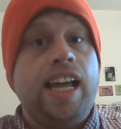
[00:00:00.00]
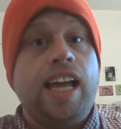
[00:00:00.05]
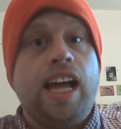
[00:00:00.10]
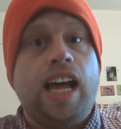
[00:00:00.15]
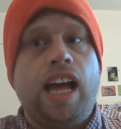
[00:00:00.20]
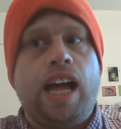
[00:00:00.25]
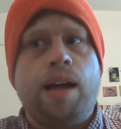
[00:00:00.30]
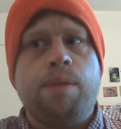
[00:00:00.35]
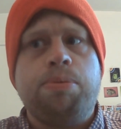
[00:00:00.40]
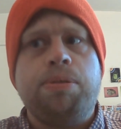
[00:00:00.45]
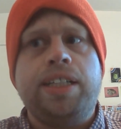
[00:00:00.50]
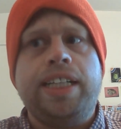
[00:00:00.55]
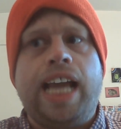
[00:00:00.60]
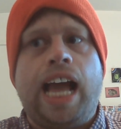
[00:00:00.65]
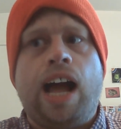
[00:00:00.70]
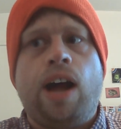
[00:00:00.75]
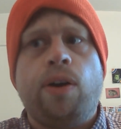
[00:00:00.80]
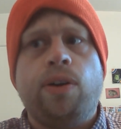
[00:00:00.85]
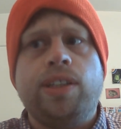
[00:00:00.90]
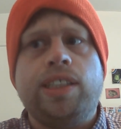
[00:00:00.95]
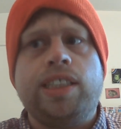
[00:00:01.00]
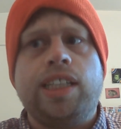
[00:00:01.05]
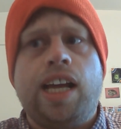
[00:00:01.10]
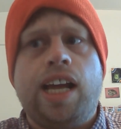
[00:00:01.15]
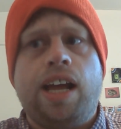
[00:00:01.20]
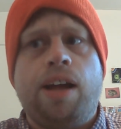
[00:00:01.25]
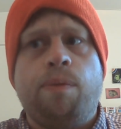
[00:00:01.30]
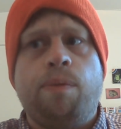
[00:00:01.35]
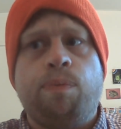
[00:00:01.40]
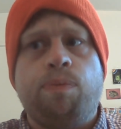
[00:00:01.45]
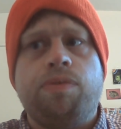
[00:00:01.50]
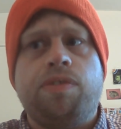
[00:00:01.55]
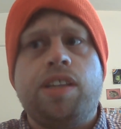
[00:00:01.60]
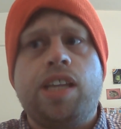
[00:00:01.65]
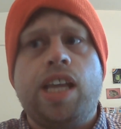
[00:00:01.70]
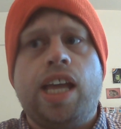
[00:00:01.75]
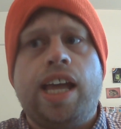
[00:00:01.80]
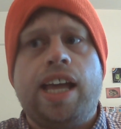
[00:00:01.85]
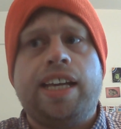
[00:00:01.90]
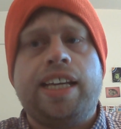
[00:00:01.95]
Uh, pretty out um,
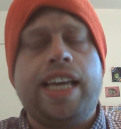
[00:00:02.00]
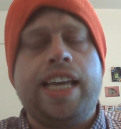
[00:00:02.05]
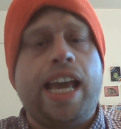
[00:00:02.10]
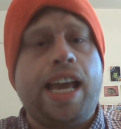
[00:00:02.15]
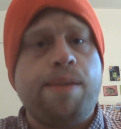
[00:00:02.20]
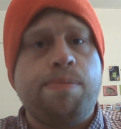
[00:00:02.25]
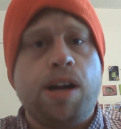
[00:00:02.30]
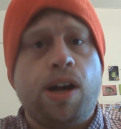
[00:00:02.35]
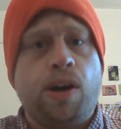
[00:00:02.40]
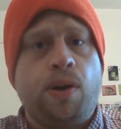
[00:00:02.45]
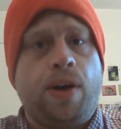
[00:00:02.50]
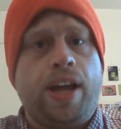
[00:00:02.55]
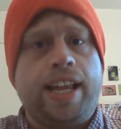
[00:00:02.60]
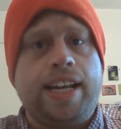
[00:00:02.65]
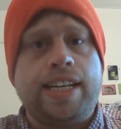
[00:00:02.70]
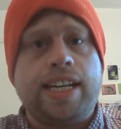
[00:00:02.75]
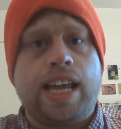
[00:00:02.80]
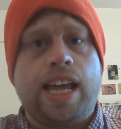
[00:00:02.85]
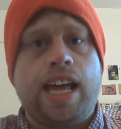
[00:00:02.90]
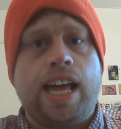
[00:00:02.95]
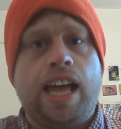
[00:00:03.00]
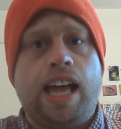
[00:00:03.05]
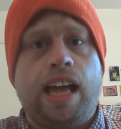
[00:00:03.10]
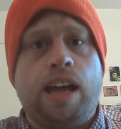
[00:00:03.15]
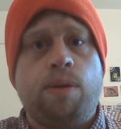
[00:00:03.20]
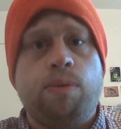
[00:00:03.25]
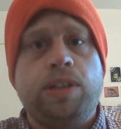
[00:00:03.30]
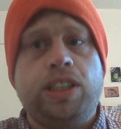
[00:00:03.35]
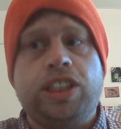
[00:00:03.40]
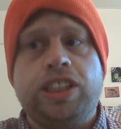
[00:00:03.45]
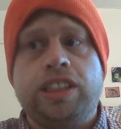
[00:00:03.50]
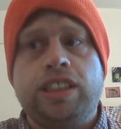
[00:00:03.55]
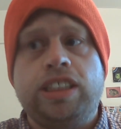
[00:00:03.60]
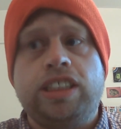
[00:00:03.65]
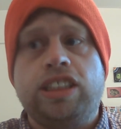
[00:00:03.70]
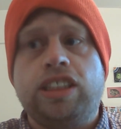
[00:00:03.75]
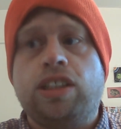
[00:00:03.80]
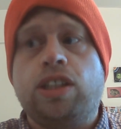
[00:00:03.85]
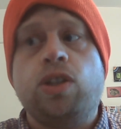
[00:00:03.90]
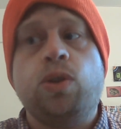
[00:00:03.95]
uh, gay poet, uh, which
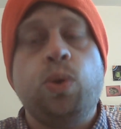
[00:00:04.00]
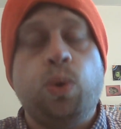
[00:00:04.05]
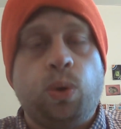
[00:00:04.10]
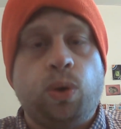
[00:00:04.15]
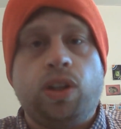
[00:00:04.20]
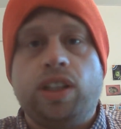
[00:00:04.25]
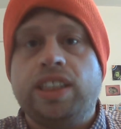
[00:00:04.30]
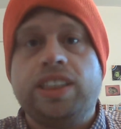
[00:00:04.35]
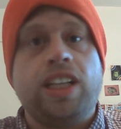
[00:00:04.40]
is cool.